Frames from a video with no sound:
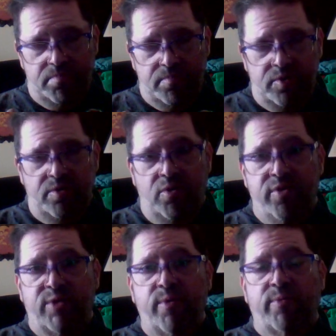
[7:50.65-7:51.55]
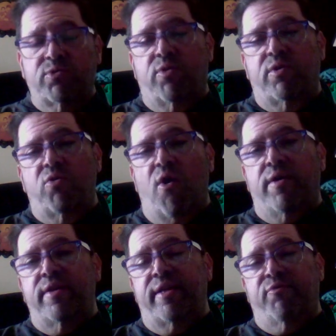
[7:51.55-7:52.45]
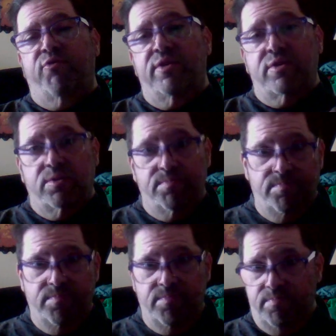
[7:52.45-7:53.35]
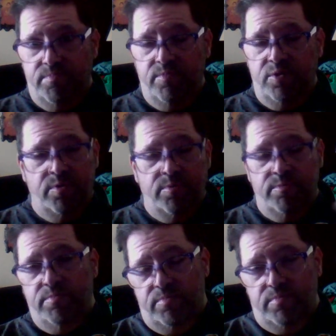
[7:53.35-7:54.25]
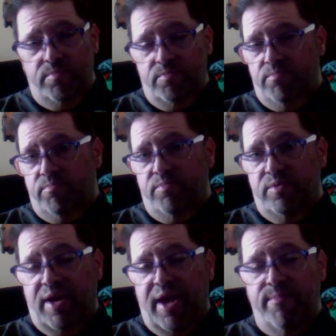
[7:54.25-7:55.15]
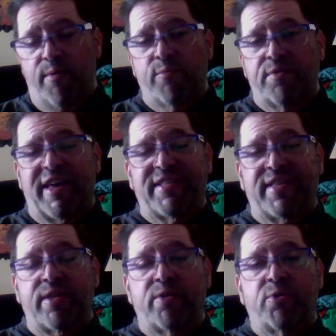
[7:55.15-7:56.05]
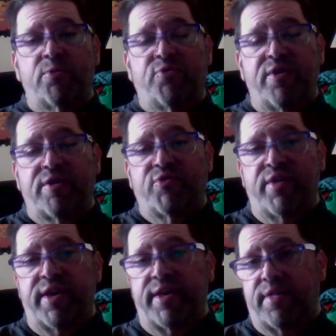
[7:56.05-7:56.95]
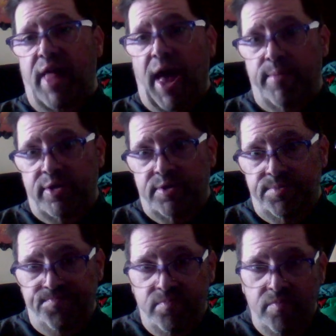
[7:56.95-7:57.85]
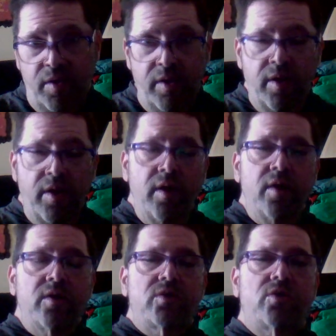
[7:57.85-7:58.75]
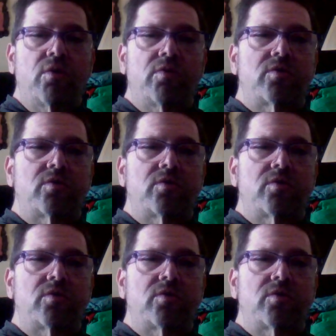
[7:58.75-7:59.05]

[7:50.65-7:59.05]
that's what was going on. And of course, we came up with the idea to do the trick-or-treating in the lobbies. So